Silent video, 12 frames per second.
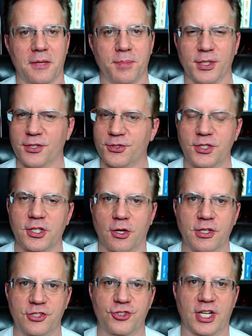I build. You can
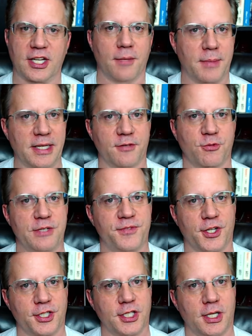always check out
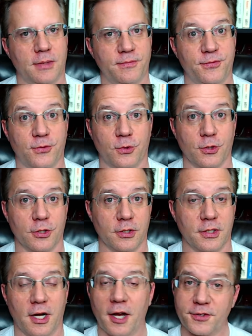melevsreef.com
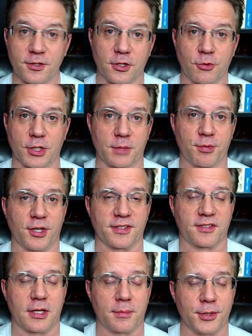for other acrylic
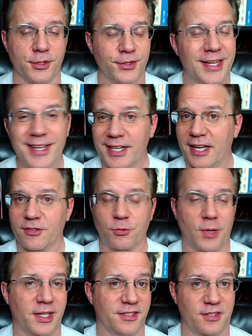products that I build,
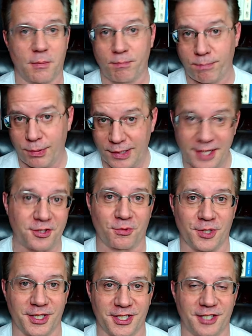as well as a
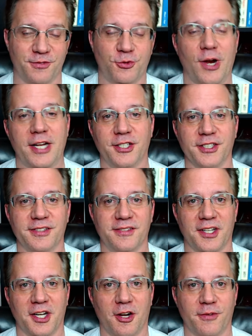plethora of dry goods
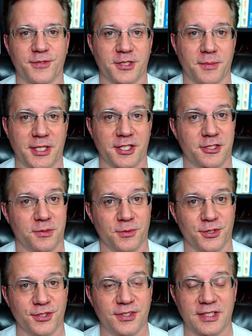that I offer to my
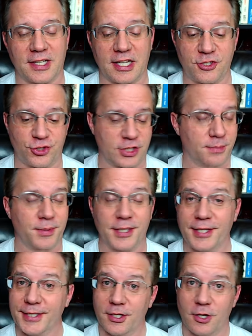customers. And I ship
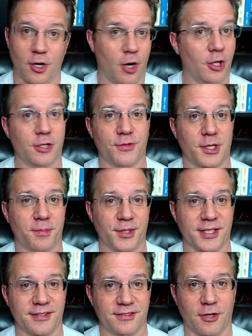all over the
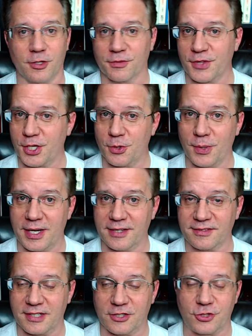place, all over the
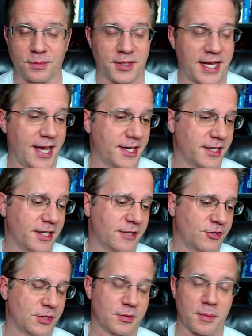US. I ship to Canada,
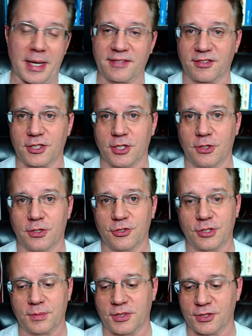I ship to Mexico, I
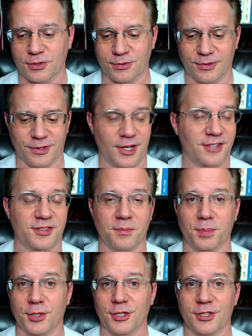ship to
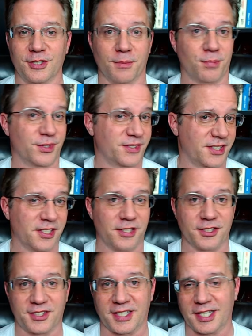Luxembourg, to
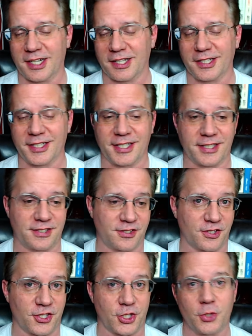Brazil, to Italy,
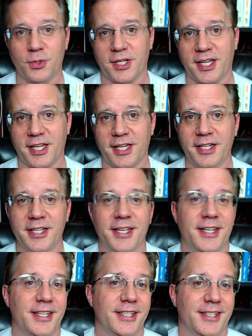to the
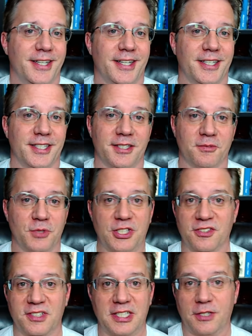UK. We
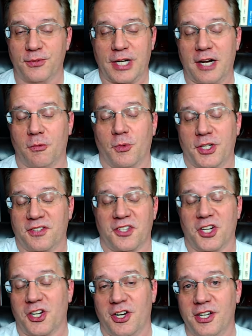just need to figure out what it's
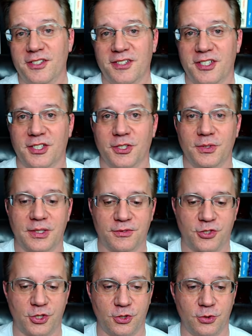going to cost, you know,
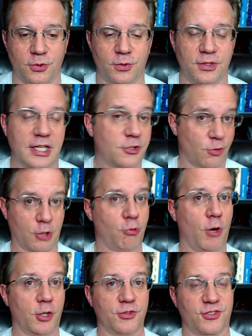to get you a
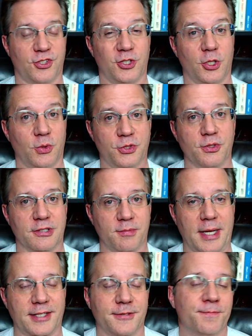quote so you know what to
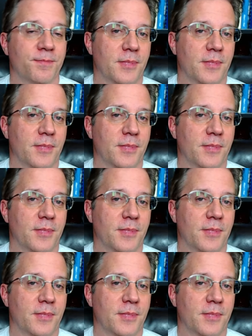expect.